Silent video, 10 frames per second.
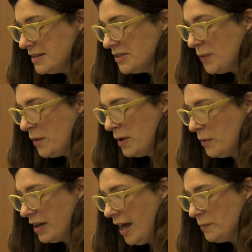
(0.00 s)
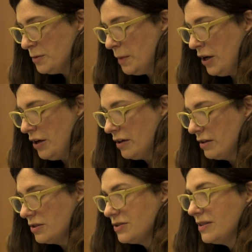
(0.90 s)
this why we were kept apart,
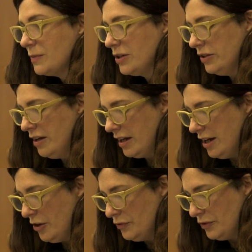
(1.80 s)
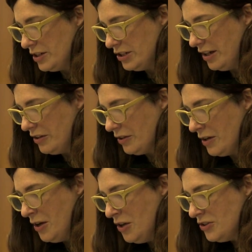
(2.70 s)
so that we could not care for each other,
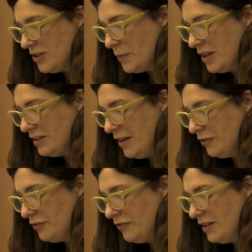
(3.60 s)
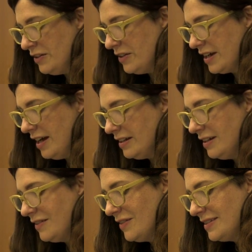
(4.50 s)
so that we could never feel the
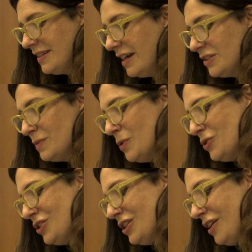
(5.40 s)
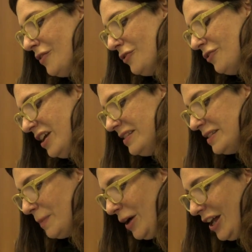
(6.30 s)
cunning of the slightest motion of our
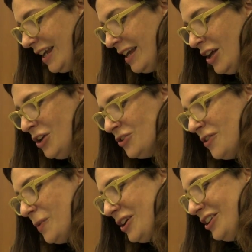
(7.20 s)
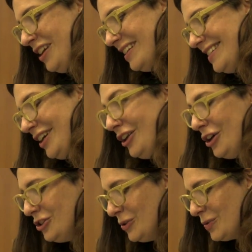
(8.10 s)
friend's body, so that we could not tell
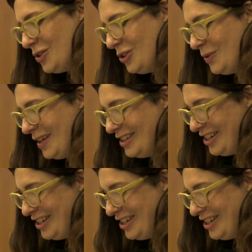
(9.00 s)
our jokes to each